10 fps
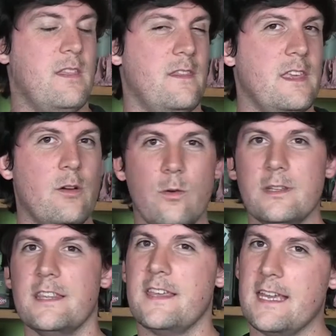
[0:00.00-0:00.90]
The
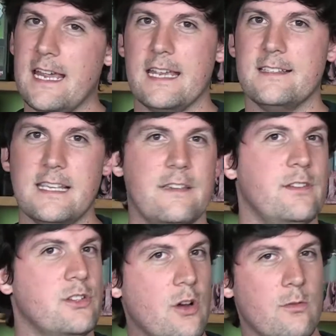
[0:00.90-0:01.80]
only thing I can say, if
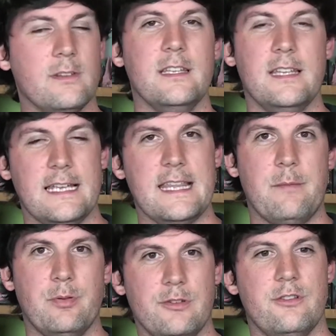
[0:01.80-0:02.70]
you don't really like
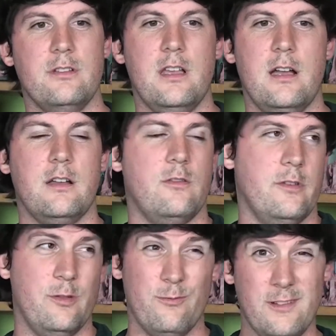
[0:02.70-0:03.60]
that push your luck, or
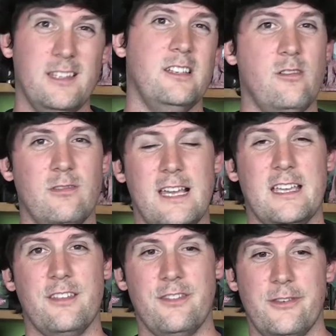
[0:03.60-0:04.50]
you really don't
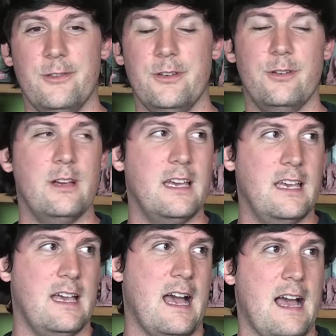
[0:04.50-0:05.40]
like Cthulhu,
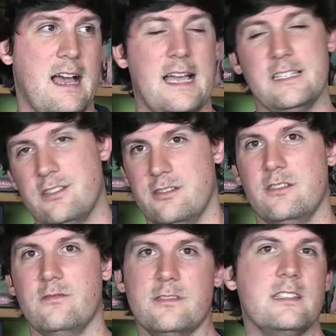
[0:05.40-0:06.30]
I just
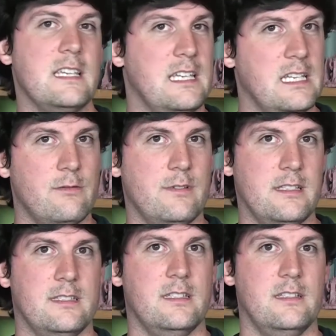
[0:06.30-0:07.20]
don't see any
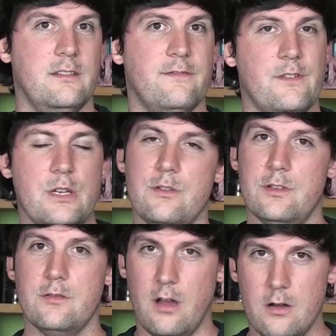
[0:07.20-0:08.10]
reason for you
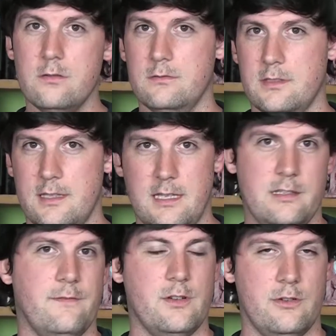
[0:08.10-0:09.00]
to own
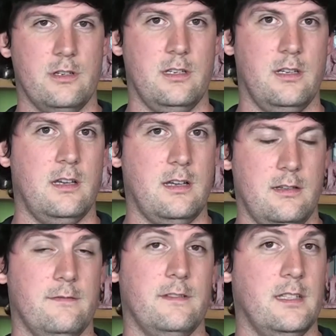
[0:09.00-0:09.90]
this version
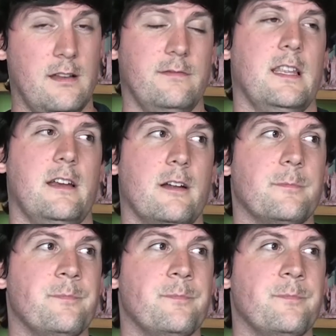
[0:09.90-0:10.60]
of Love Letter.